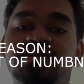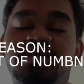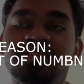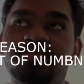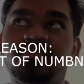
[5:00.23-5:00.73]

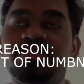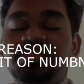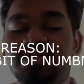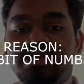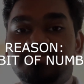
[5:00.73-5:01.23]
in the
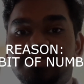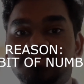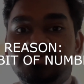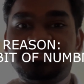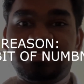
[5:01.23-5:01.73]
morning the
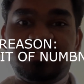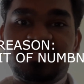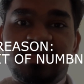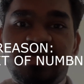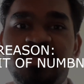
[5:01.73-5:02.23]
numbness was still
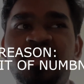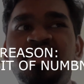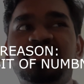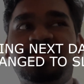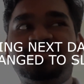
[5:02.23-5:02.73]
there.
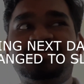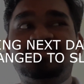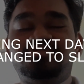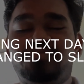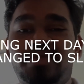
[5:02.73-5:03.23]
It
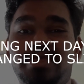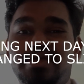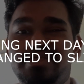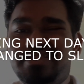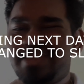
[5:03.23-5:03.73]
turned to be
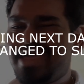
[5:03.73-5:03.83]
a